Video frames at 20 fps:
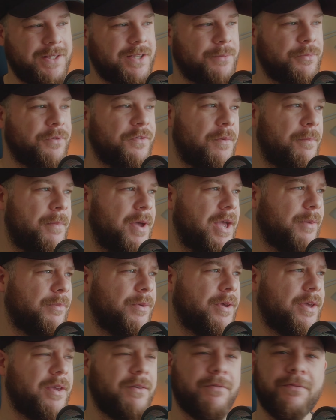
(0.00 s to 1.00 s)
Some of it may
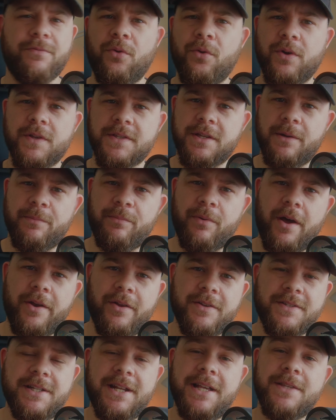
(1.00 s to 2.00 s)
be forced upon
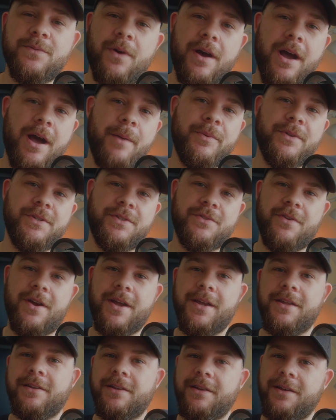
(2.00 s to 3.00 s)
us, and that's what happens,
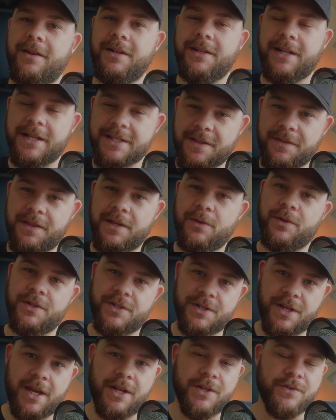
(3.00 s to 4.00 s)
right? That's the thing with
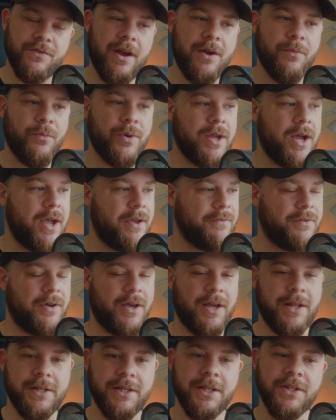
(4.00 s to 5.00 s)
change, right? We either
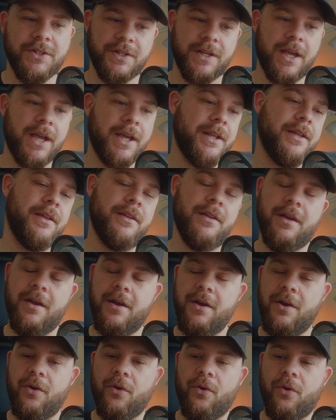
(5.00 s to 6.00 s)
initiate it
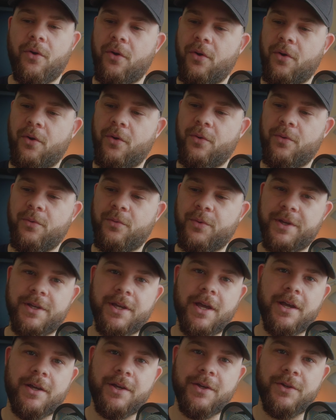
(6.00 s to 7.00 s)
or we
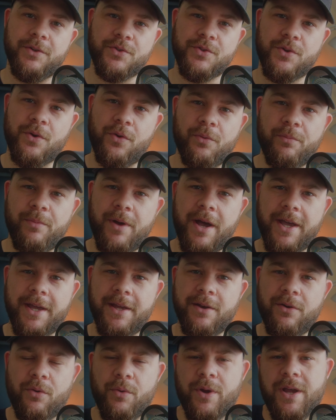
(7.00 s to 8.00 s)
get controlled by
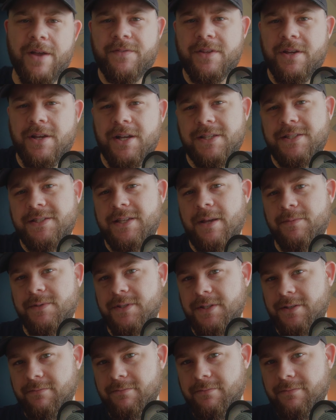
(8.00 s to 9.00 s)
it or we have to
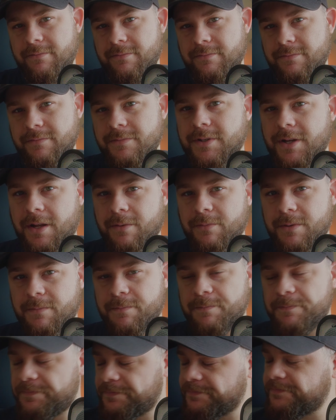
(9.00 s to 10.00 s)
accept it. Do you know what I
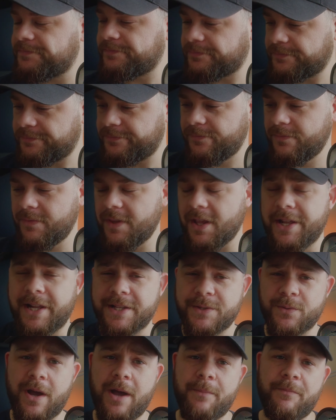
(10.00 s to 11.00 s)
mean? And
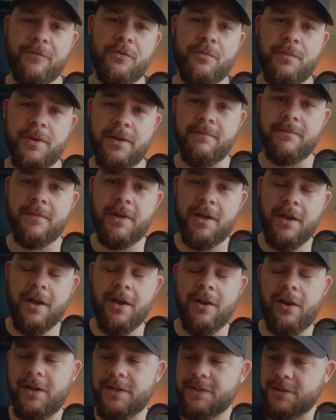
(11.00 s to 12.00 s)
that's what happened for me.
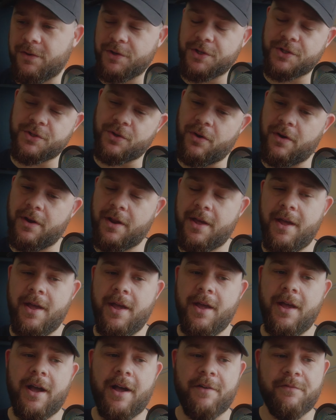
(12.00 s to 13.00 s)
Long story short,
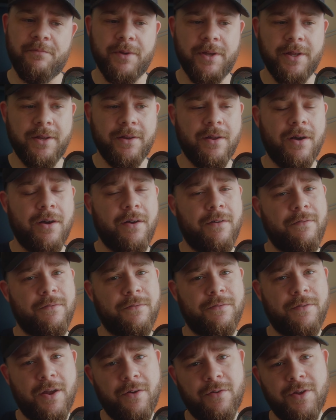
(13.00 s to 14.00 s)
I've been
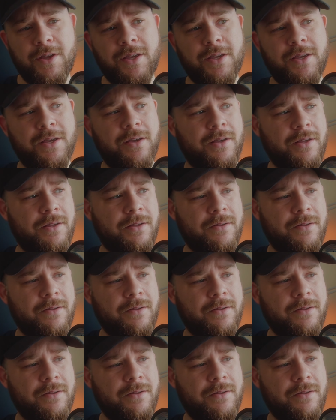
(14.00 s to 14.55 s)
very